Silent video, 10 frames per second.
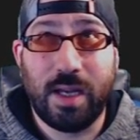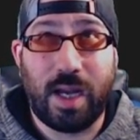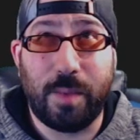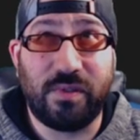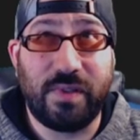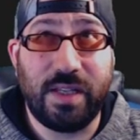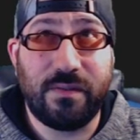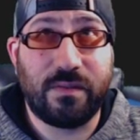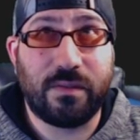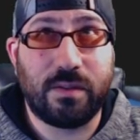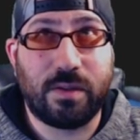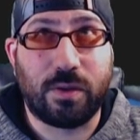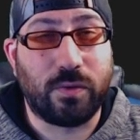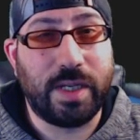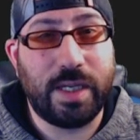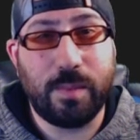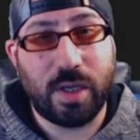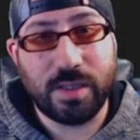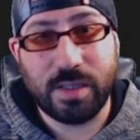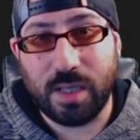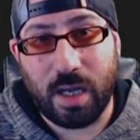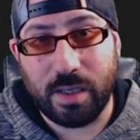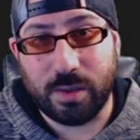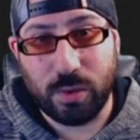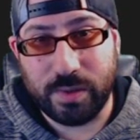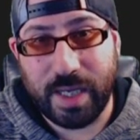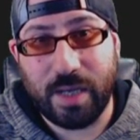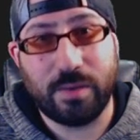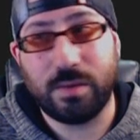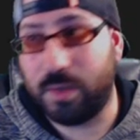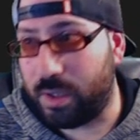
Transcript: I believe, 3 months on cooldown